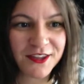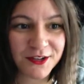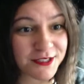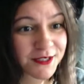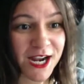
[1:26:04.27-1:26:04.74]

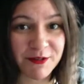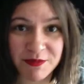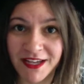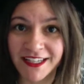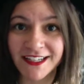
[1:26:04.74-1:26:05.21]
there's a lot of
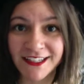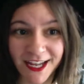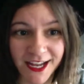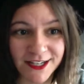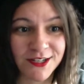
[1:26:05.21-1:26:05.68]
people that get
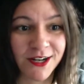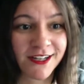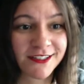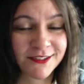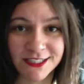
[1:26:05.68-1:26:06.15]
engaged
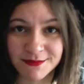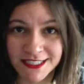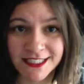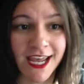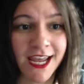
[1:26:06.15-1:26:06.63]
on
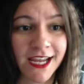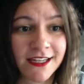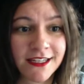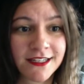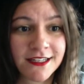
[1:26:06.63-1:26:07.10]
Christmas
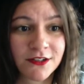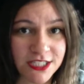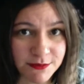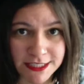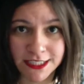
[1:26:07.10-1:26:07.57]
Day
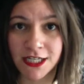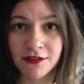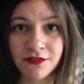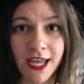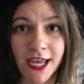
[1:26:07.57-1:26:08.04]
Christmas
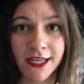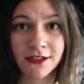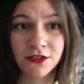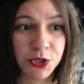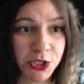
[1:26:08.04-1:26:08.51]
Eve
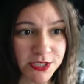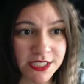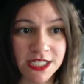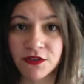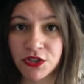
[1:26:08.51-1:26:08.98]
and New Year's
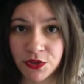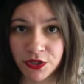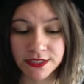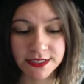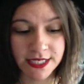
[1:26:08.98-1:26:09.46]
Eve and New
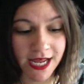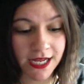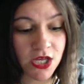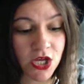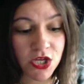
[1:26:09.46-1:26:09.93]
Year's
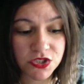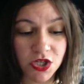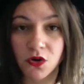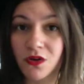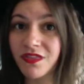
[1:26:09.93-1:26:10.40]
Day.
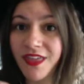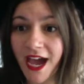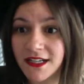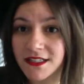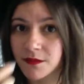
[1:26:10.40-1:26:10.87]
So
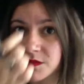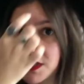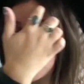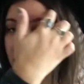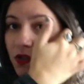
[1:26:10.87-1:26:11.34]
that is
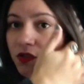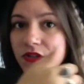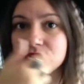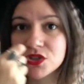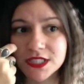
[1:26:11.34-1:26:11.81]
something too.
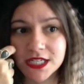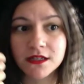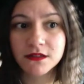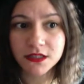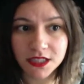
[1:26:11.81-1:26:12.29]
You can just like
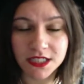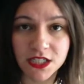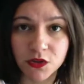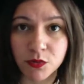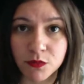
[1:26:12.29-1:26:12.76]

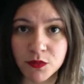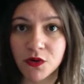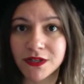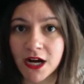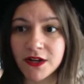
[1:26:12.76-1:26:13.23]
continue
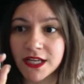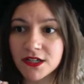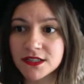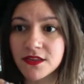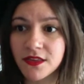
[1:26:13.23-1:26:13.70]
promote. Now,
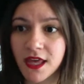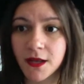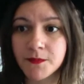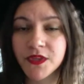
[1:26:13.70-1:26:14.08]
here's the thing.